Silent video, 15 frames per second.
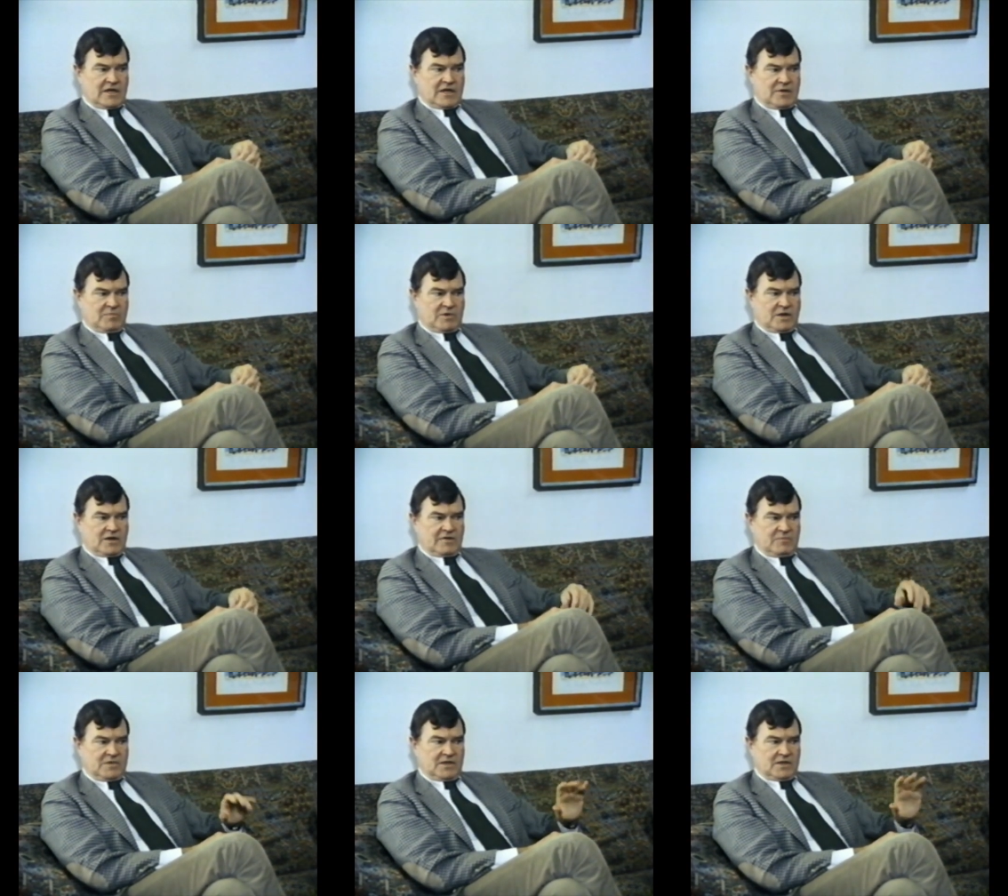And
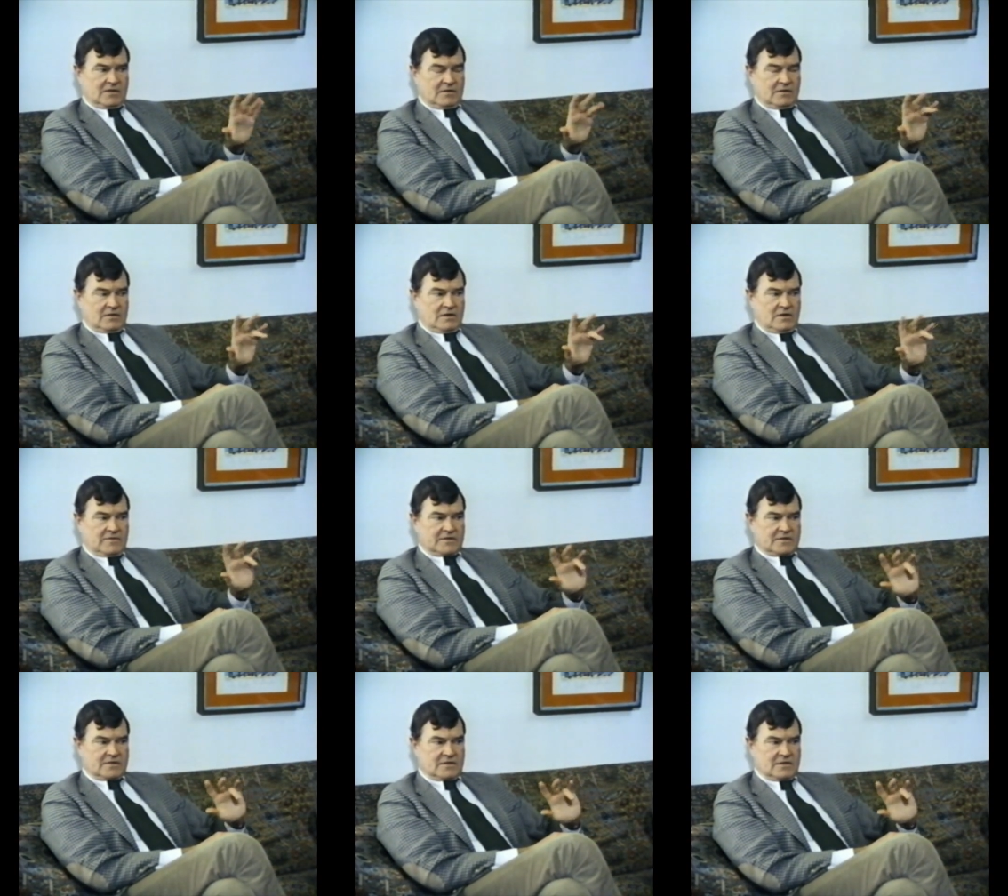part of being a good
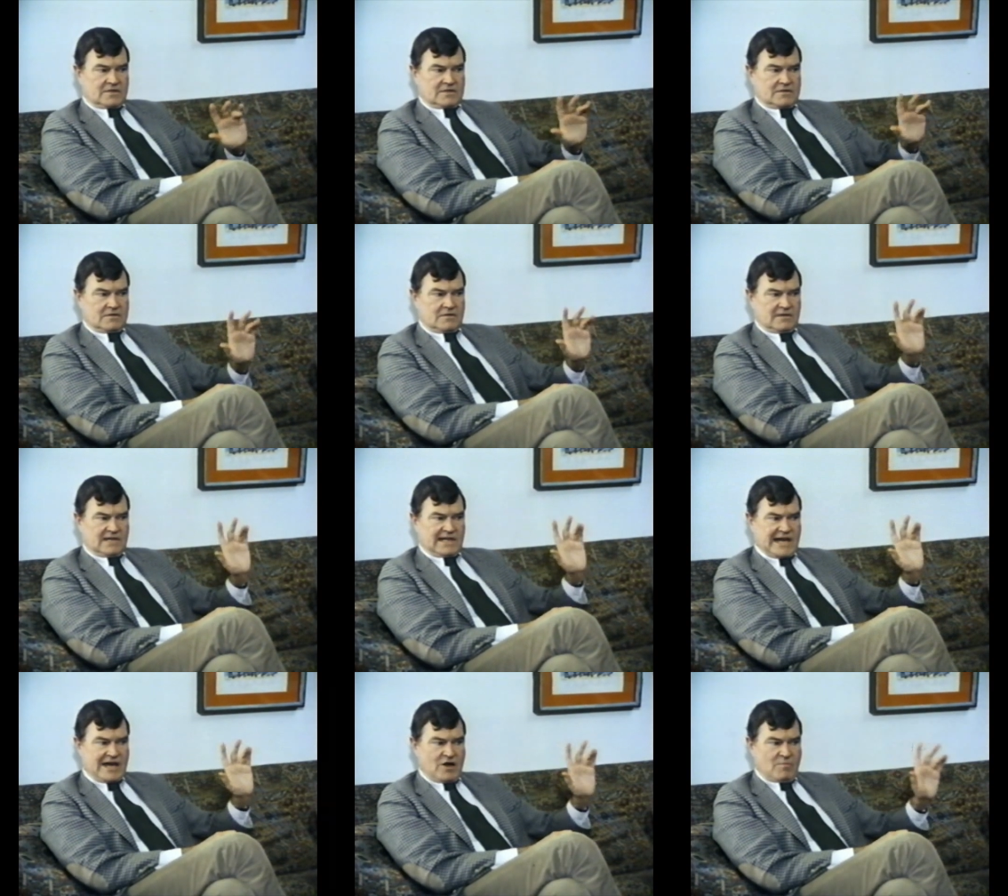officer is
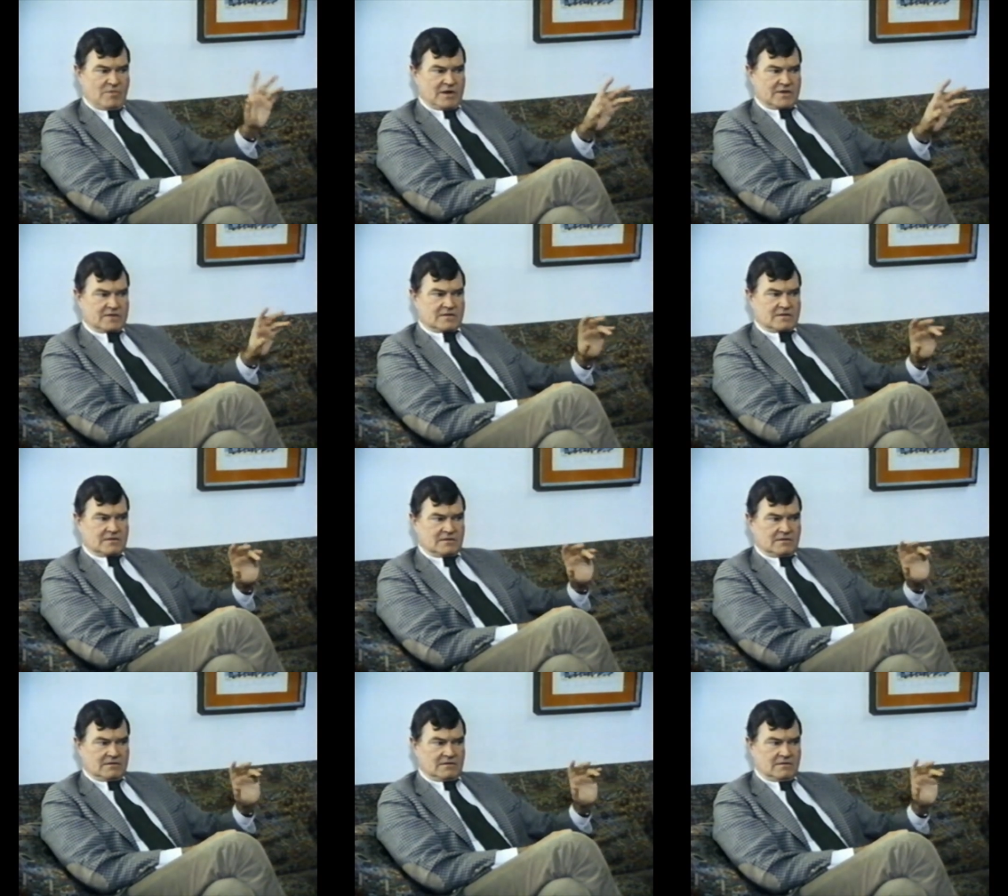knowing how much
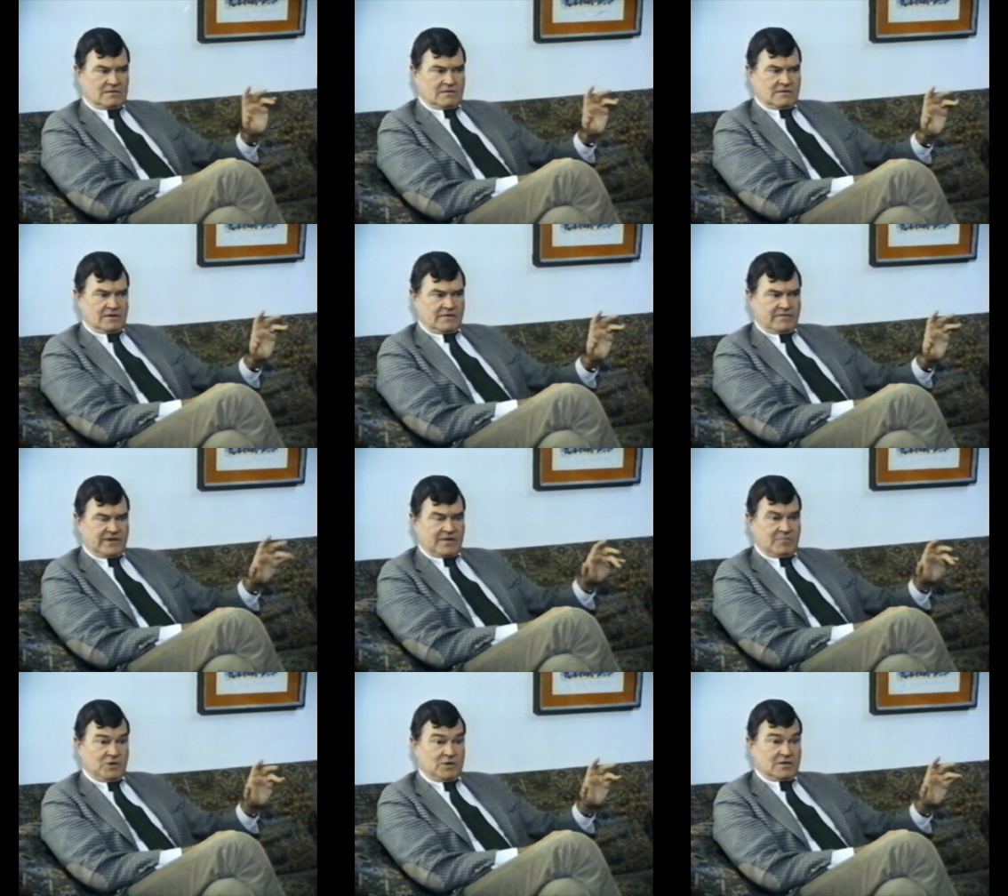of
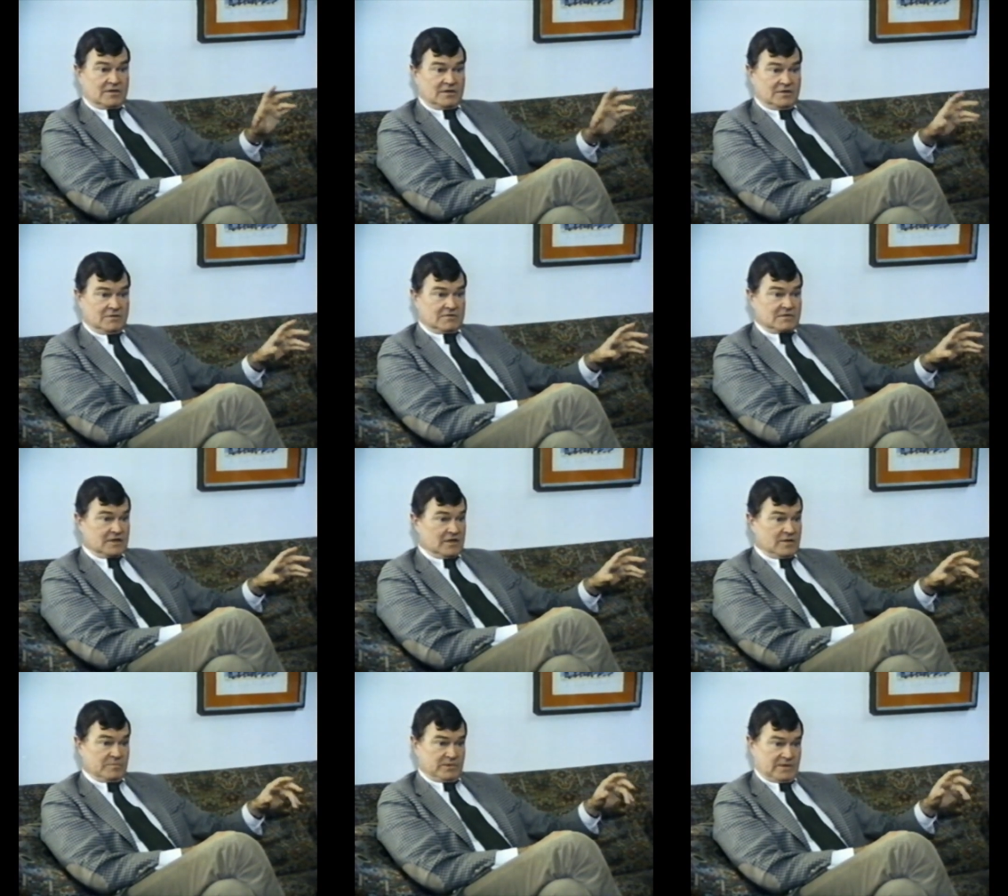them you can use
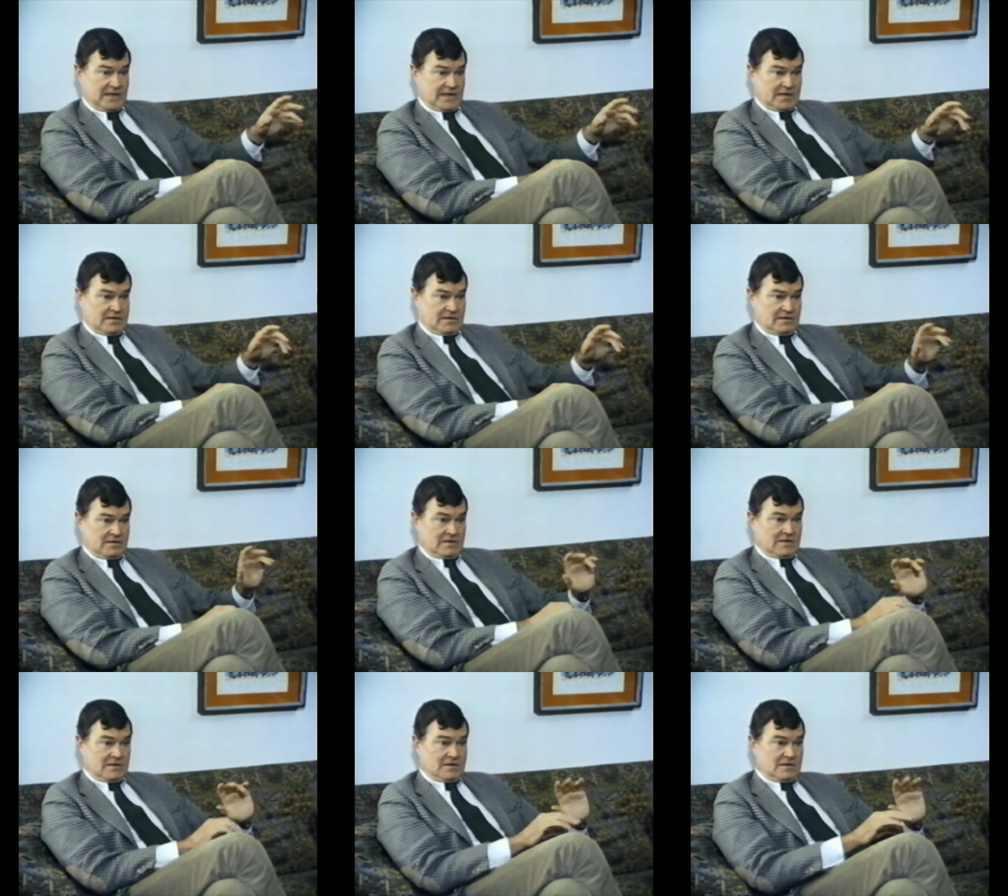up and
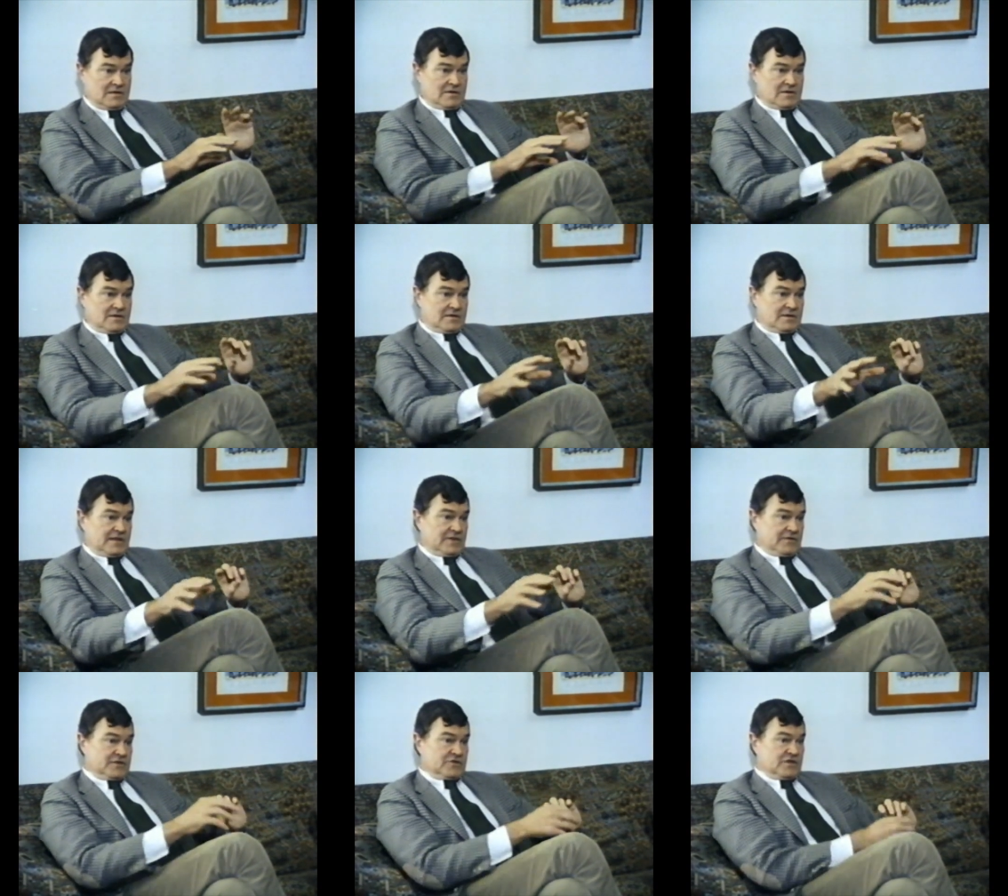
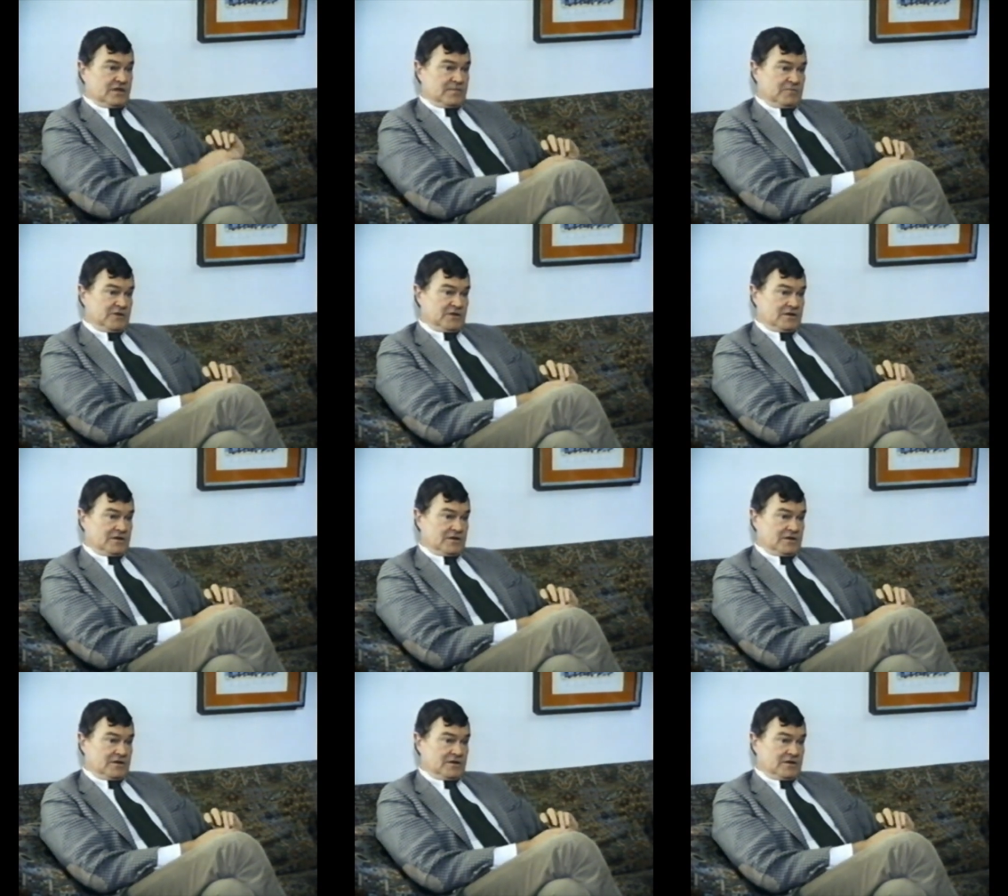get the job